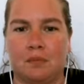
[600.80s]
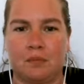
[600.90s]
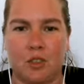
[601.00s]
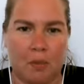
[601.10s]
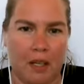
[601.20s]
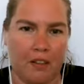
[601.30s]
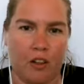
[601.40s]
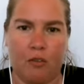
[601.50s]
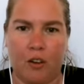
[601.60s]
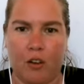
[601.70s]
just being
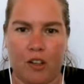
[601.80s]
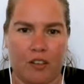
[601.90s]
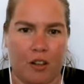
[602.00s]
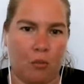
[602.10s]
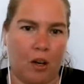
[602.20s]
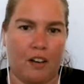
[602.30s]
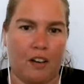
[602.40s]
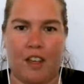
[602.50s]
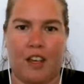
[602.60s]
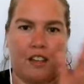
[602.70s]
so focused on one
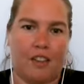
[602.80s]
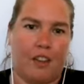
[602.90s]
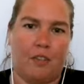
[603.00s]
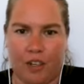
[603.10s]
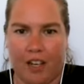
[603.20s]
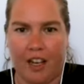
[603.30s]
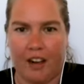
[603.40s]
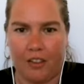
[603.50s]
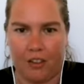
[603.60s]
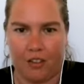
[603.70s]
thing that they forget other